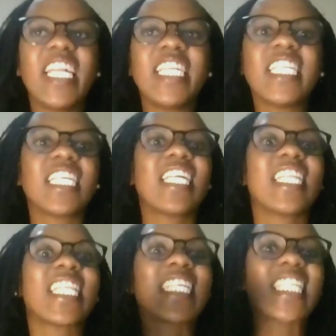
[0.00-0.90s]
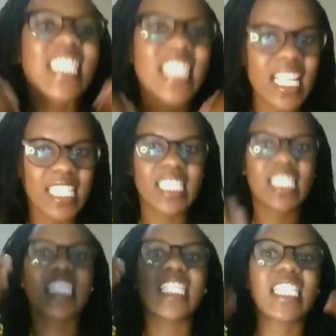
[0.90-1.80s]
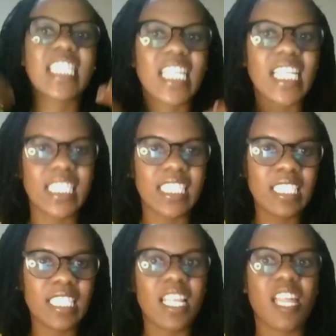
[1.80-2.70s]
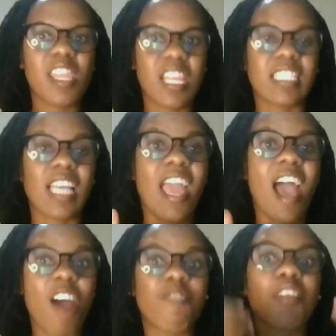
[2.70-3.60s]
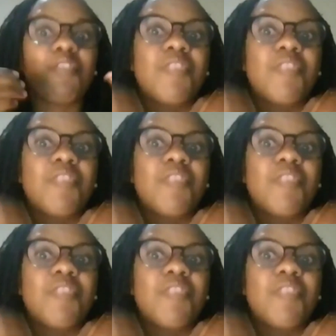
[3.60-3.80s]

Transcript: and the strengths, the skills that I have,